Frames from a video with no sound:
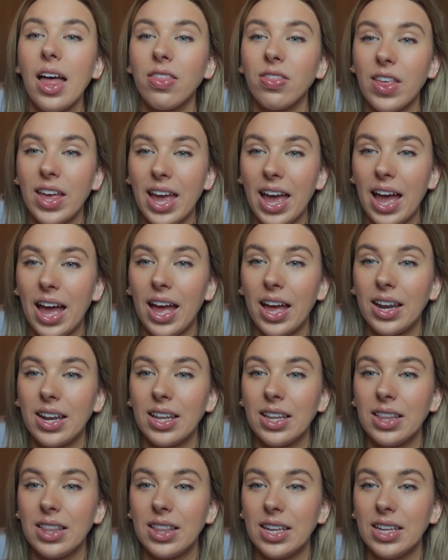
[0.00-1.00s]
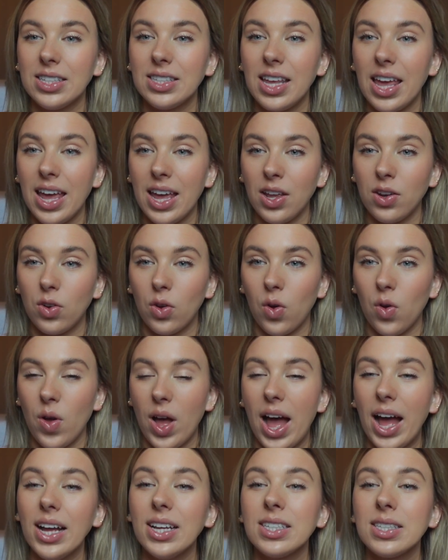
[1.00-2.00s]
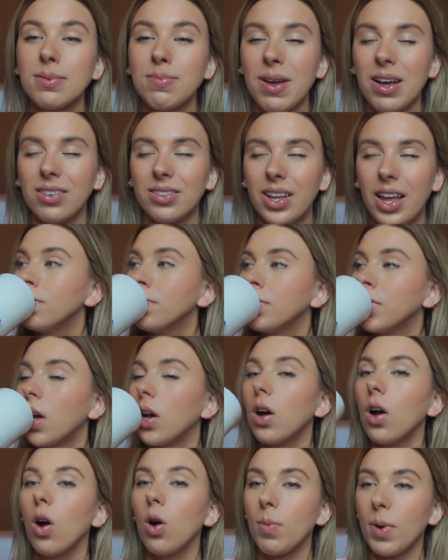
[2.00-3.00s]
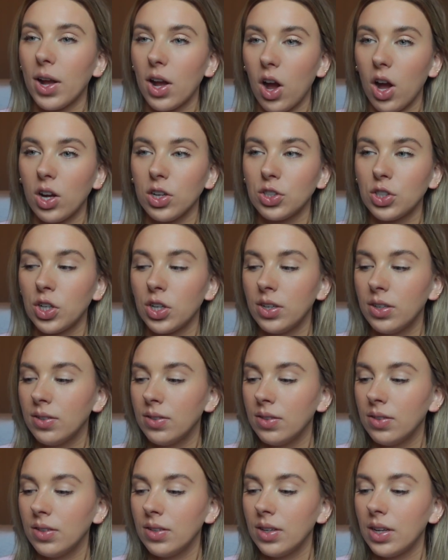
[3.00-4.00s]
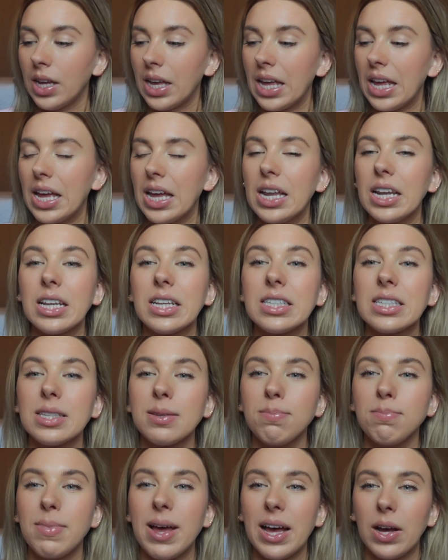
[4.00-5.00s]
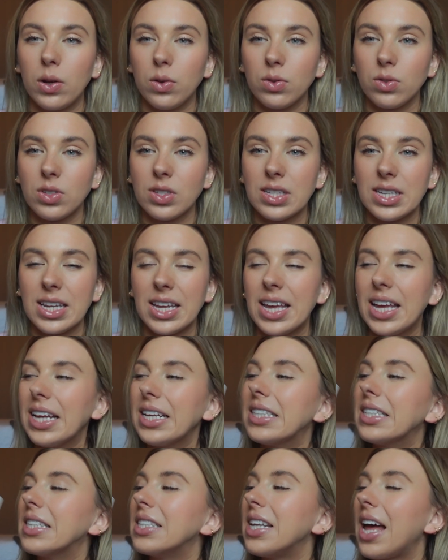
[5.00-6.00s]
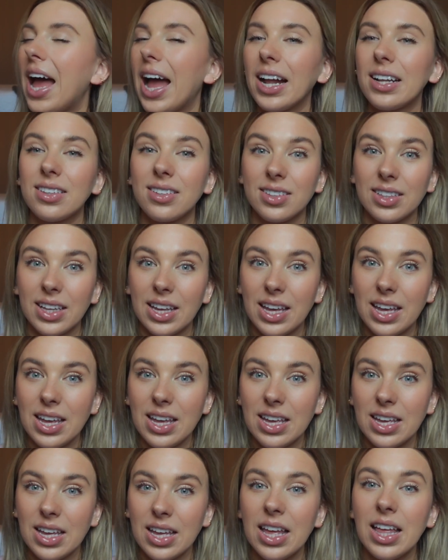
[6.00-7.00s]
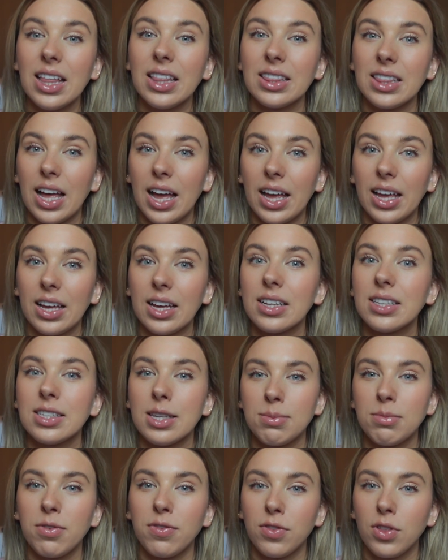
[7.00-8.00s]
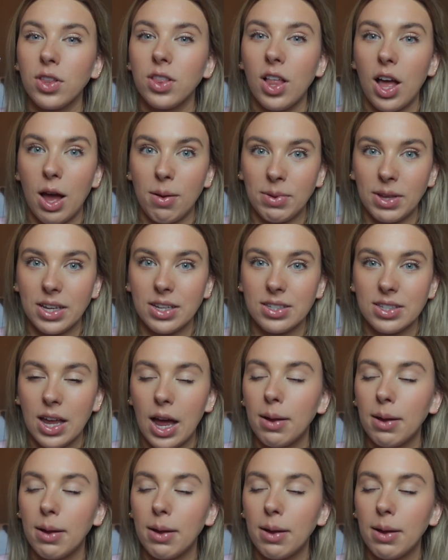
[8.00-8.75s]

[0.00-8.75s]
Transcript: They had this candle. I smelled it. Oh my gosh. It smells exactly like some of the lobbies.